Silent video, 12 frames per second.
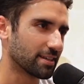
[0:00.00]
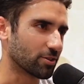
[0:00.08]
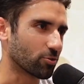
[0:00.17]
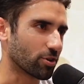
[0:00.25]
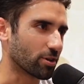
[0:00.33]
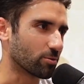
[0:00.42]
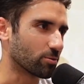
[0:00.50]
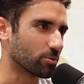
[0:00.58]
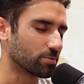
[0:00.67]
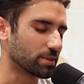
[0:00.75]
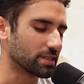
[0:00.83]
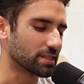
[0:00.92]

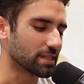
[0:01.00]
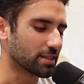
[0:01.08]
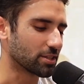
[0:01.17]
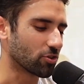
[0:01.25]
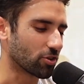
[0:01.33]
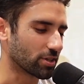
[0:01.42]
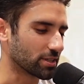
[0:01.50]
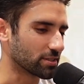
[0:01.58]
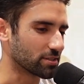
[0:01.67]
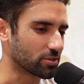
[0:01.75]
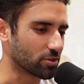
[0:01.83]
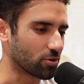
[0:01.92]
Incredible. Please let the
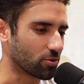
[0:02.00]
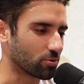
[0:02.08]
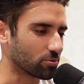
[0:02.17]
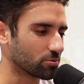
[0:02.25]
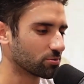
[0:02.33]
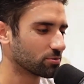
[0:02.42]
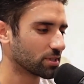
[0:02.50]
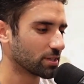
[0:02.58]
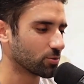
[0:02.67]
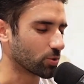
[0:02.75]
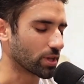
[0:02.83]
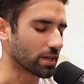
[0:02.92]
audience know
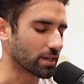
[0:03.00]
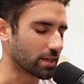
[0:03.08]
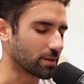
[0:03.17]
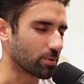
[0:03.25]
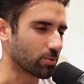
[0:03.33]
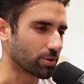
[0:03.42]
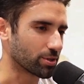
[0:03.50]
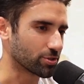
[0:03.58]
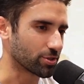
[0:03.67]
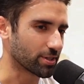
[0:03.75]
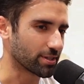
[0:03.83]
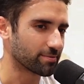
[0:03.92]
where they can keep up with your
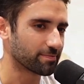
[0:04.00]
journey.